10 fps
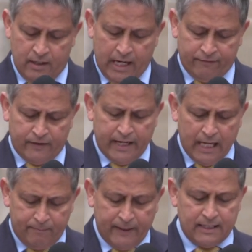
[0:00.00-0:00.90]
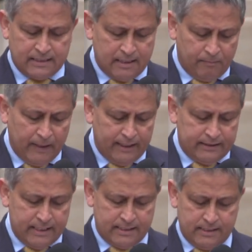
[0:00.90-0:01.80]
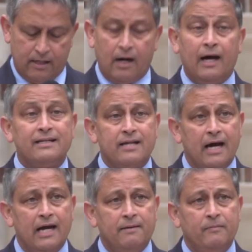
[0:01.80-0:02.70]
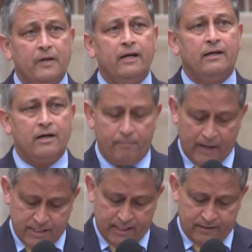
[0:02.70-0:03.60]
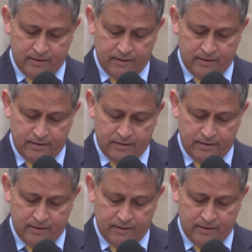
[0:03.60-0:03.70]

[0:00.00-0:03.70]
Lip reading: and for helping us complete this on time and under budget.